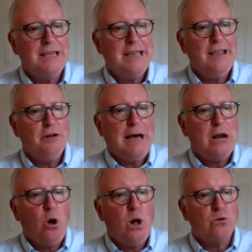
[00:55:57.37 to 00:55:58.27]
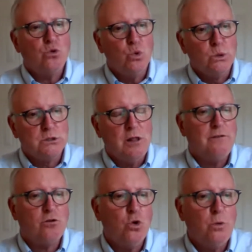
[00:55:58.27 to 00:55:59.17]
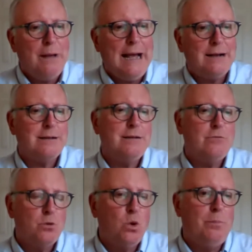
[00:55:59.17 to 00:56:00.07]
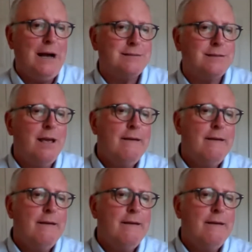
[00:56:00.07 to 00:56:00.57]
thinking about all tools in the toolbox,